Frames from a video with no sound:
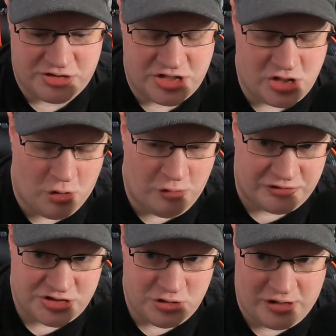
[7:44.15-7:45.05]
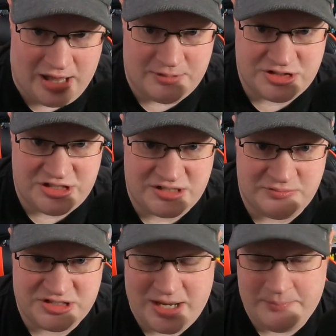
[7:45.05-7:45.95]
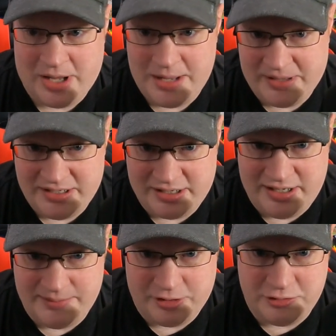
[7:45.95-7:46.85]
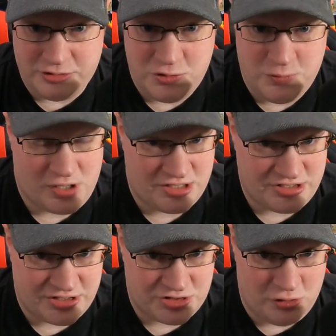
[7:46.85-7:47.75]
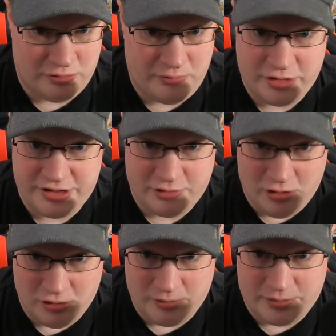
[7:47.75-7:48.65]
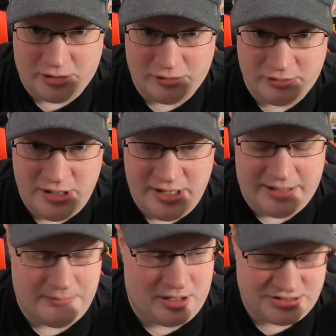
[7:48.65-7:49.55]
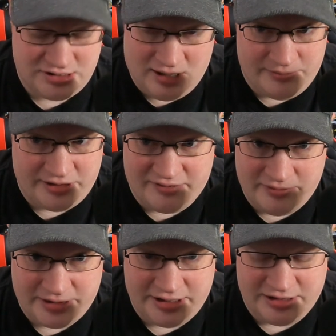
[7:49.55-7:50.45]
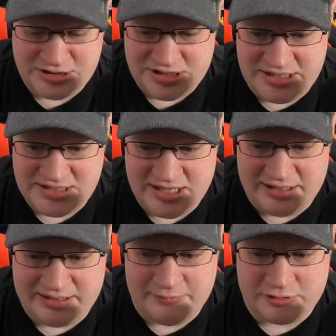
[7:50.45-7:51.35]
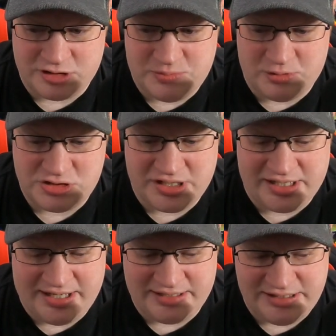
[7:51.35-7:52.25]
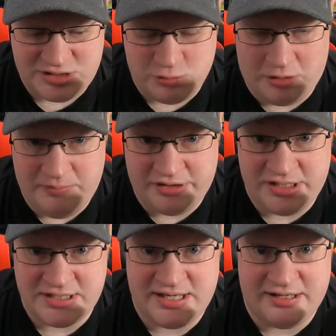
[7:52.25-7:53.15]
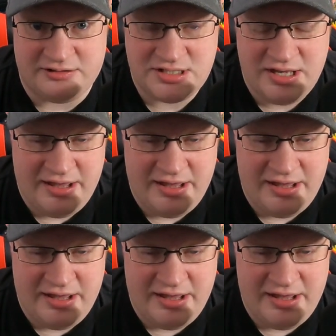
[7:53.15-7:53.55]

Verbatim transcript: The goal for Soul Calibur six was set by Bandai Namco to Project Soul and Motohiro Okubo and Masayama and everybody else is that they were supposed to get at least one million sales.